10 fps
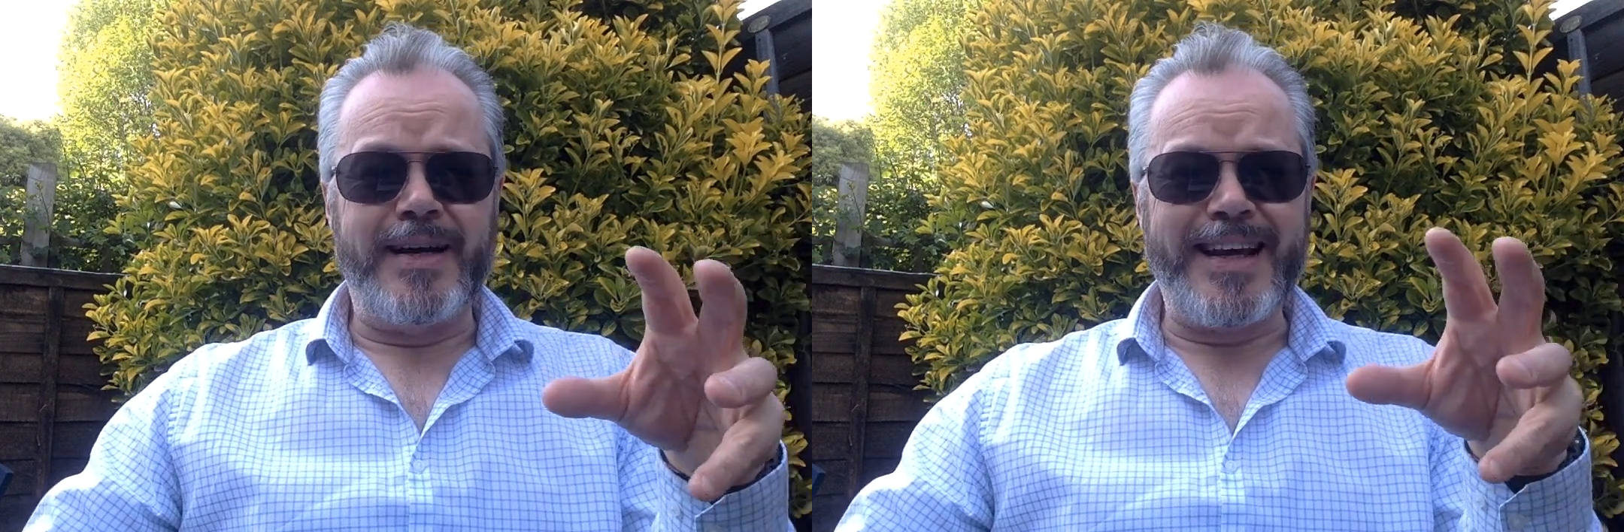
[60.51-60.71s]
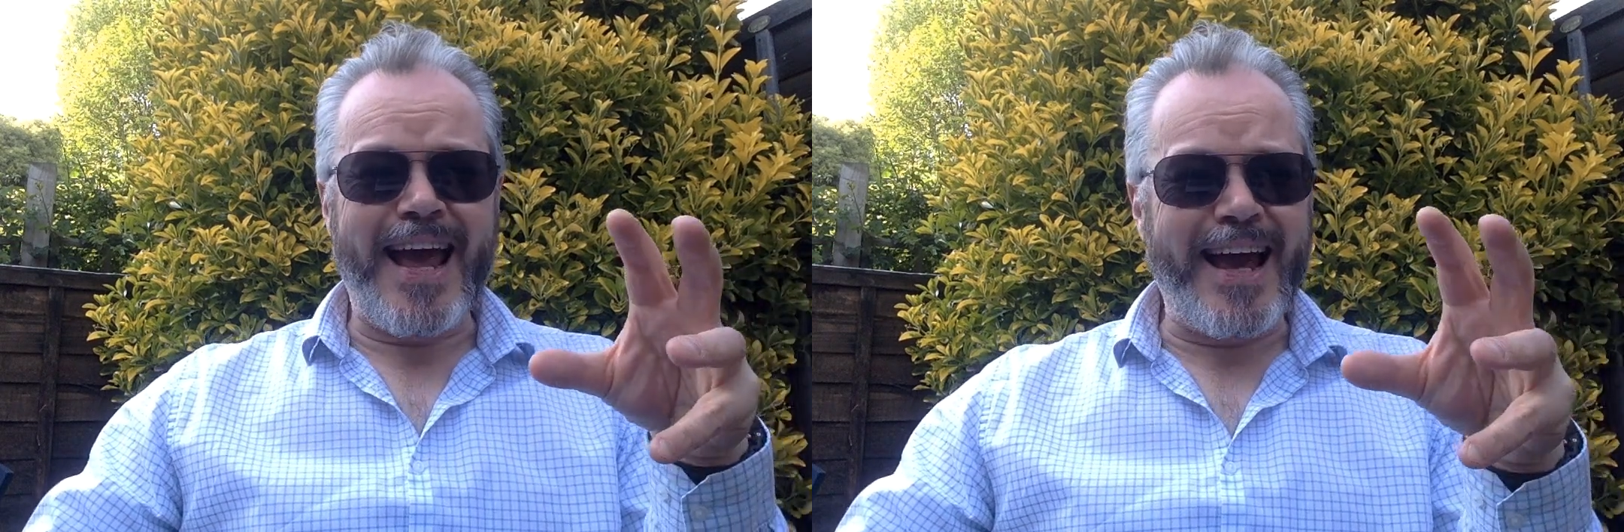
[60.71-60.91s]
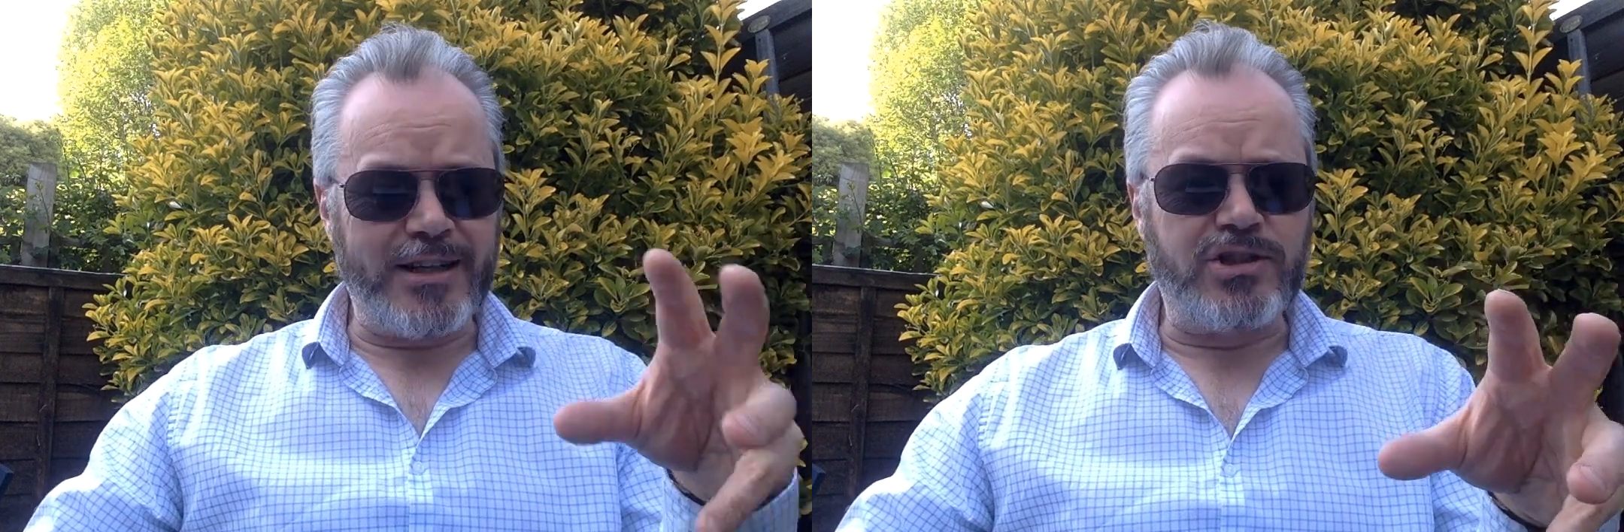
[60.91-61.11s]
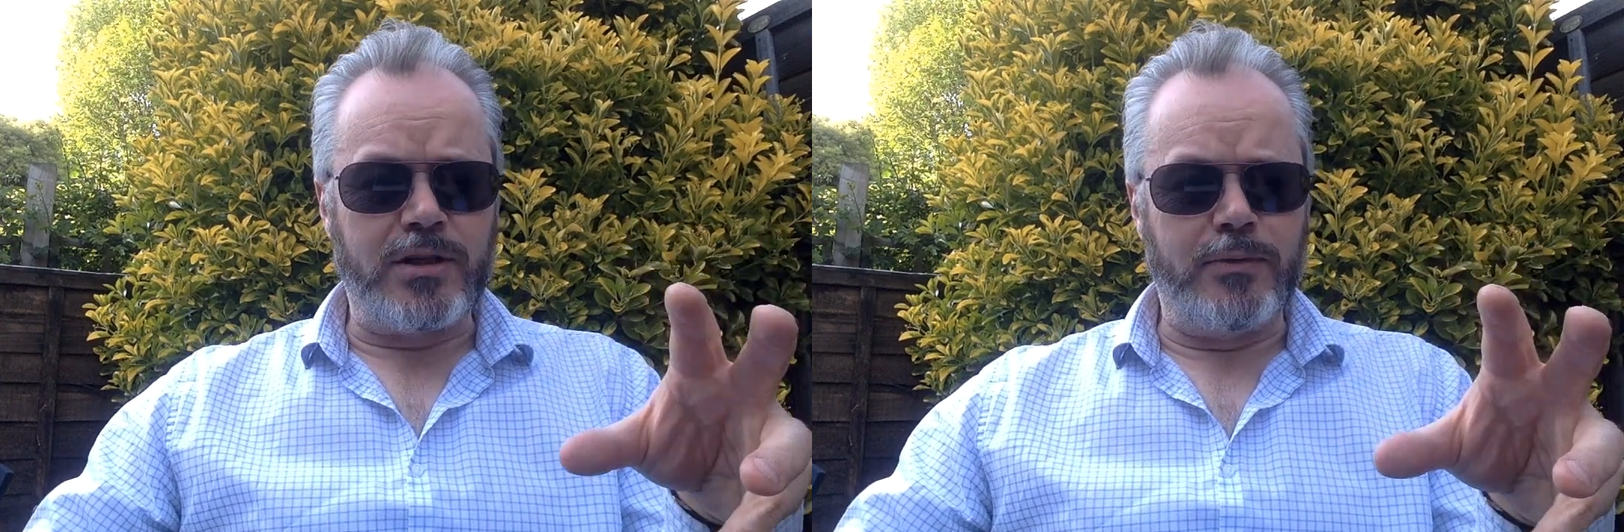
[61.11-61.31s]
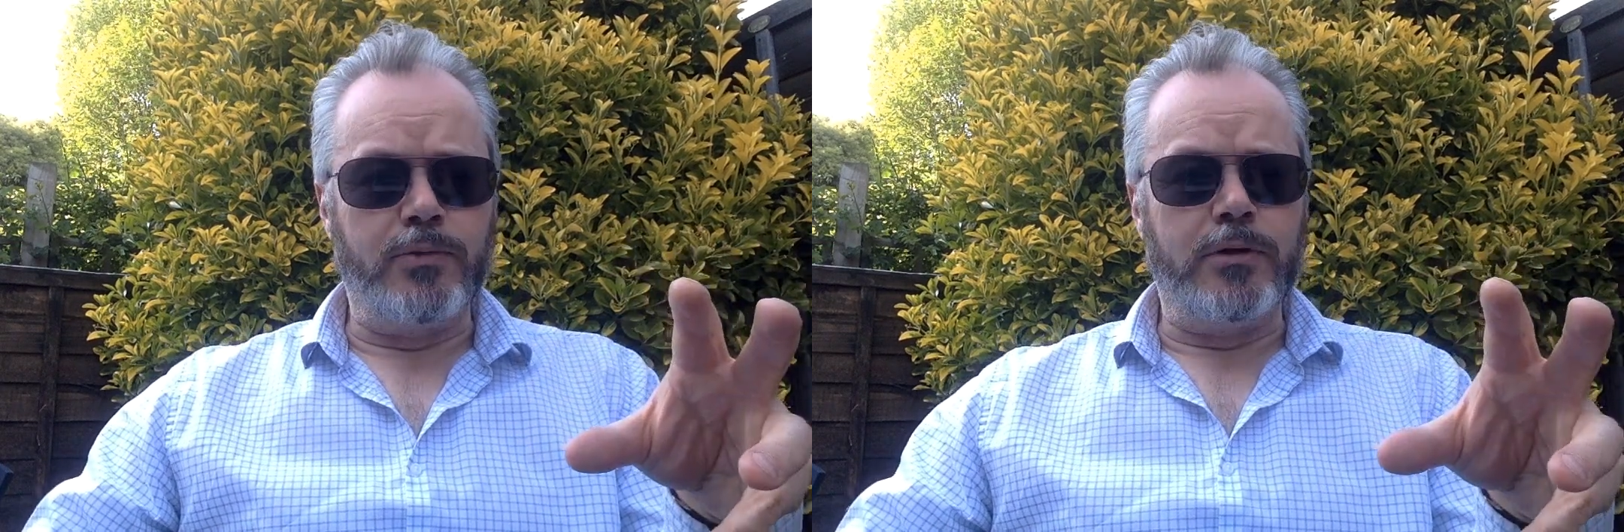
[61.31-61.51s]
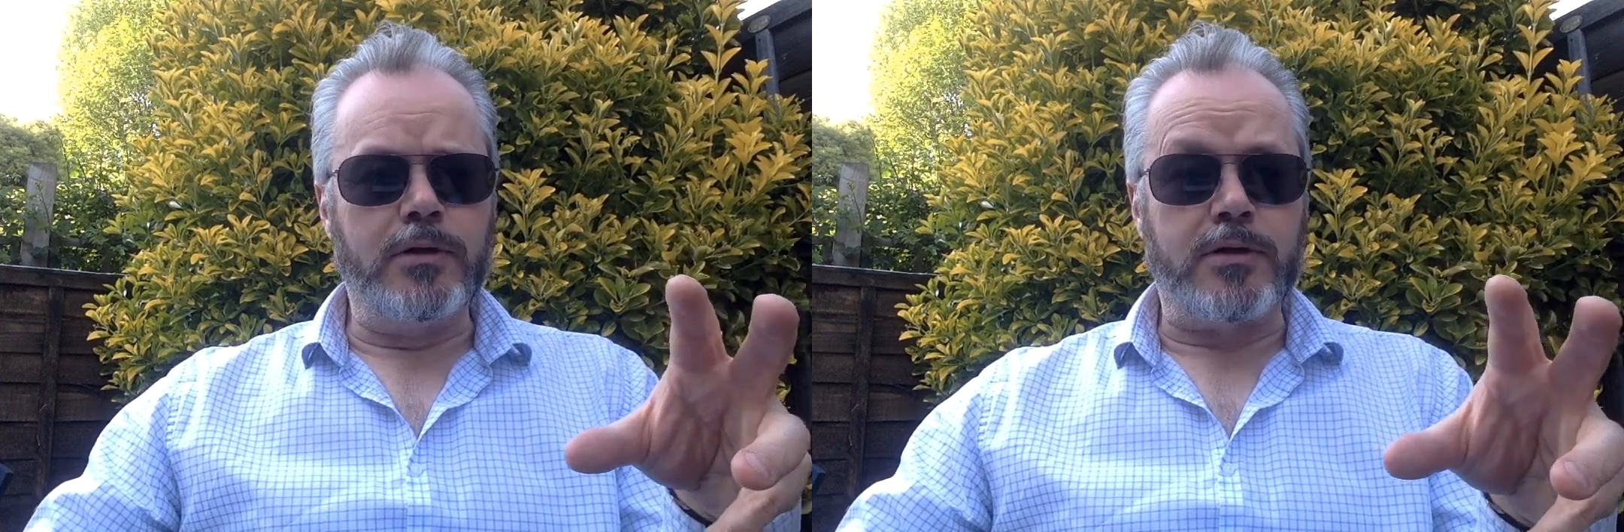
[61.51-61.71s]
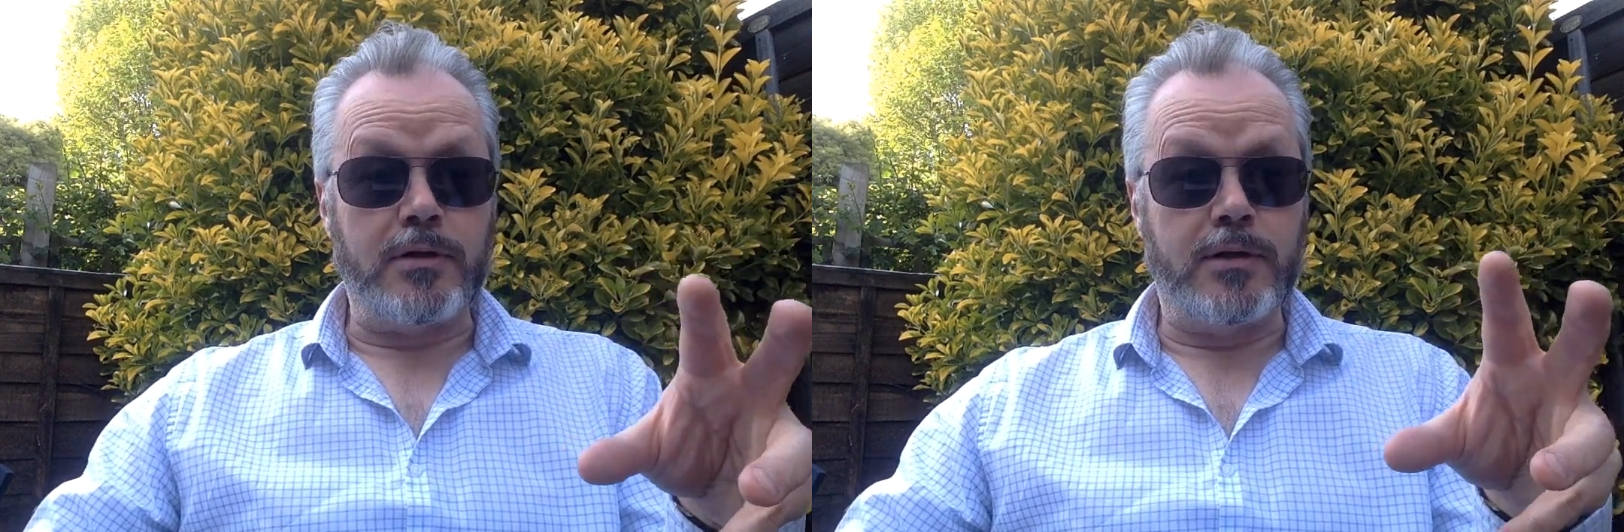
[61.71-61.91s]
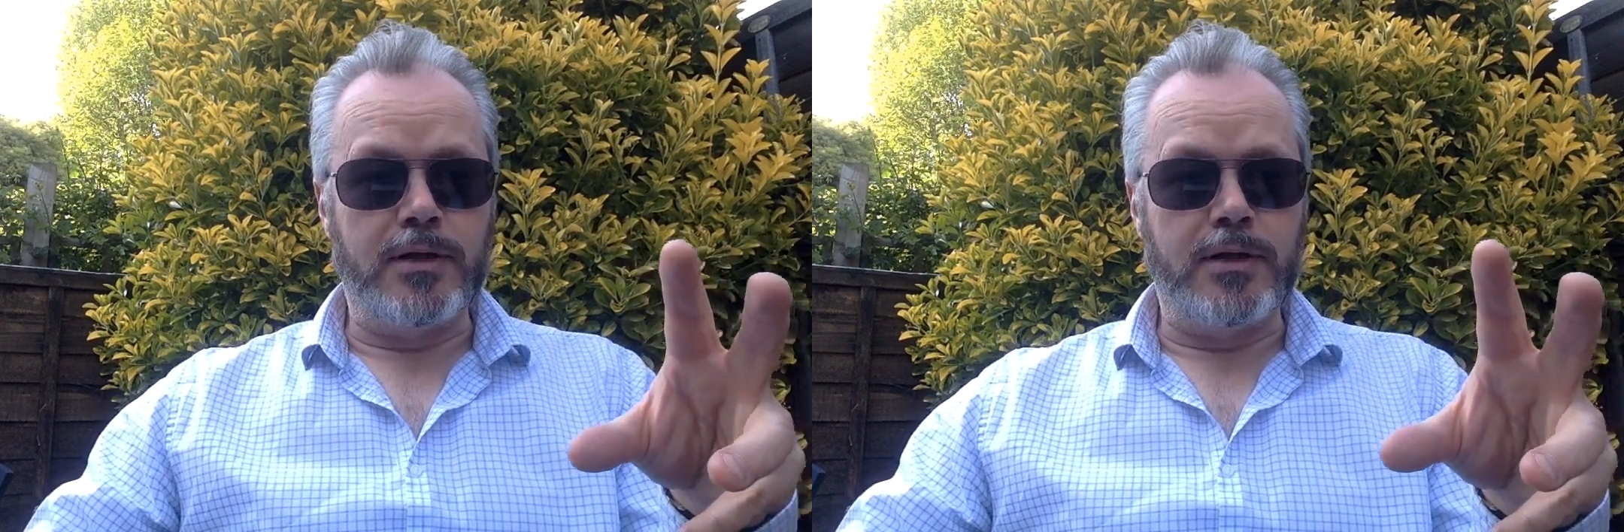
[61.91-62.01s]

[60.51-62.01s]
might actually work